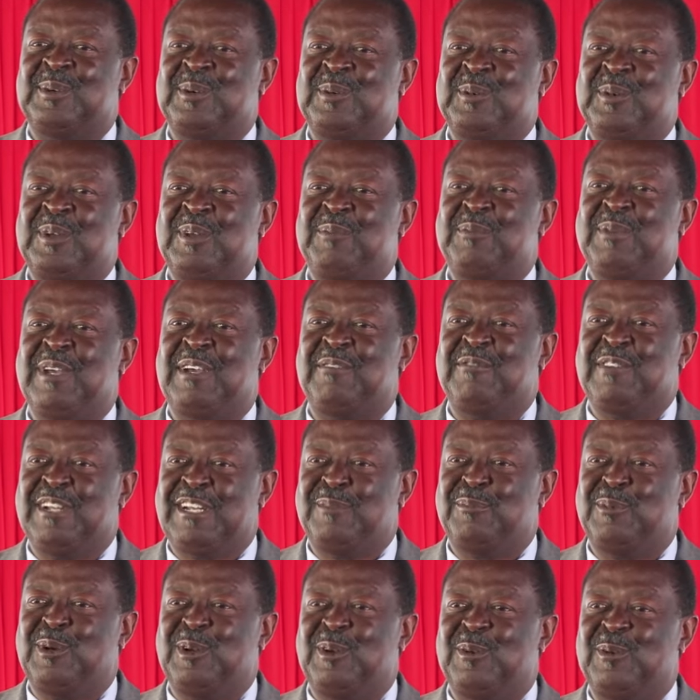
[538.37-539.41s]
will be
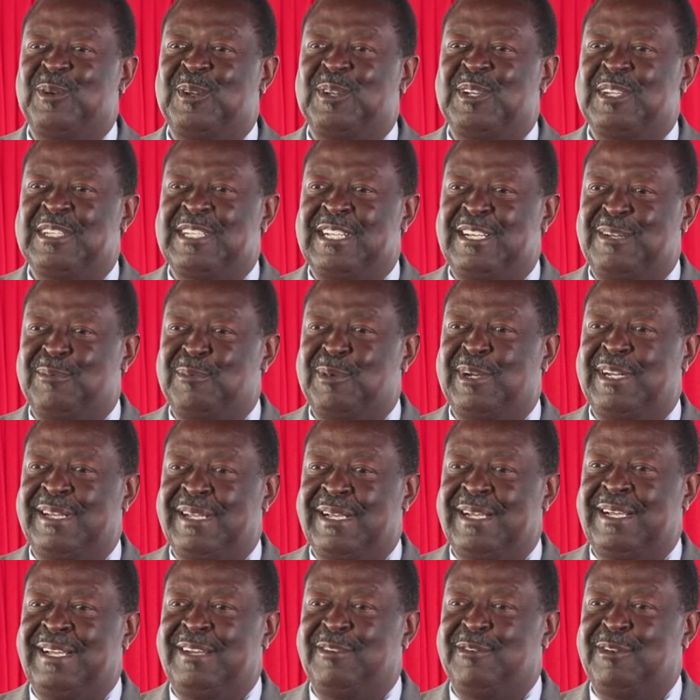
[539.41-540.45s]
available when you're
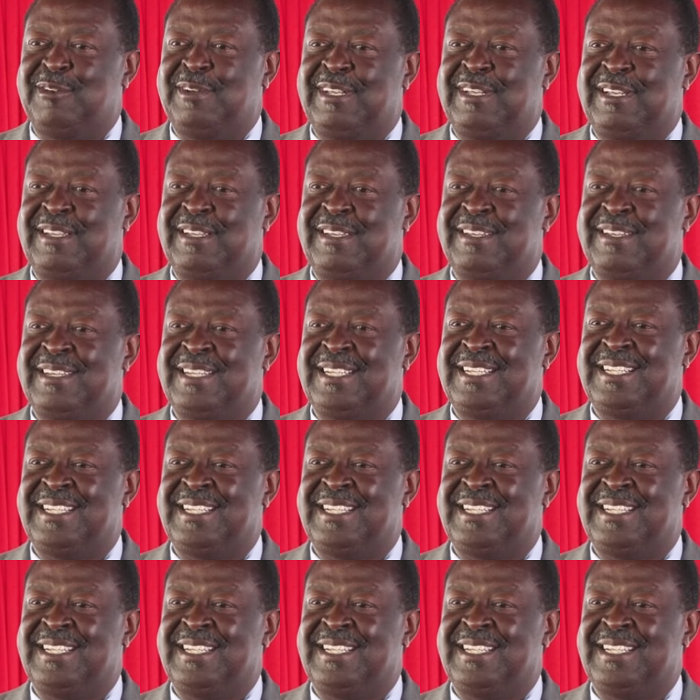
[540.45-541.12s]
celebrating 100 years?